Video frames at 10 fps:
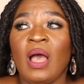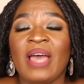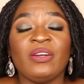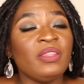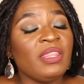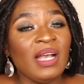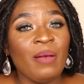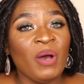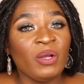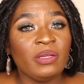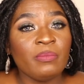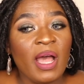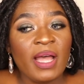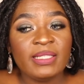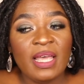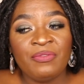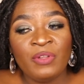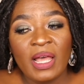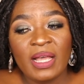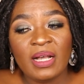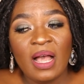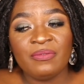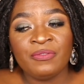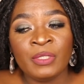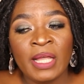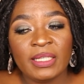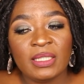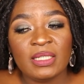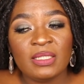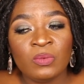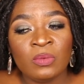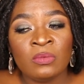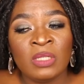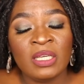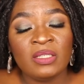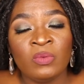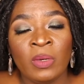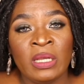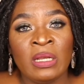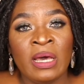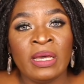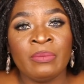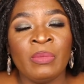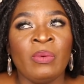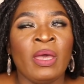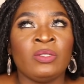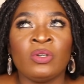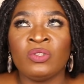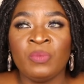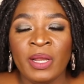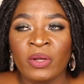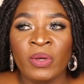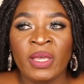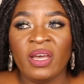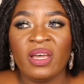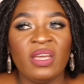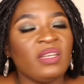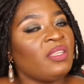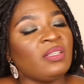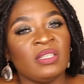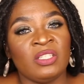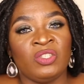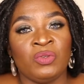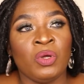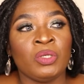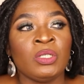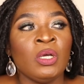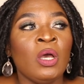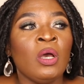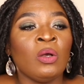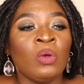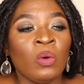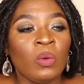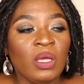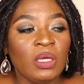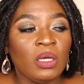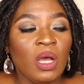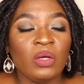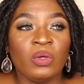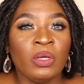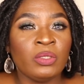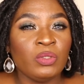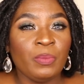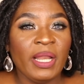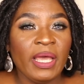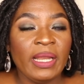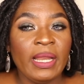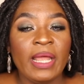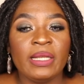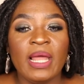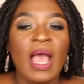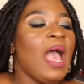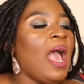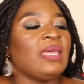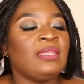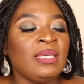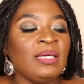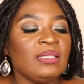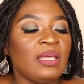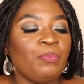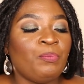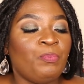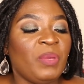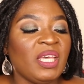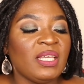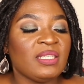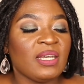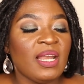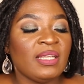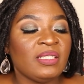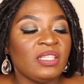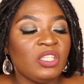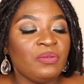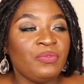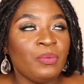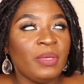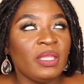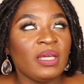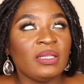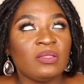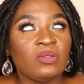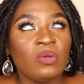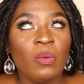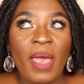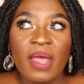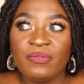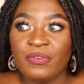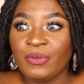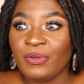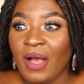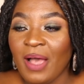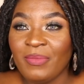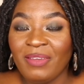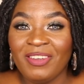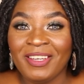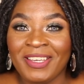I don't think about it much. I feel like this days when like maybe I talk to my lawyer and things are just not going according to plan. And I think the biggest realization for me that is so painful, I'm even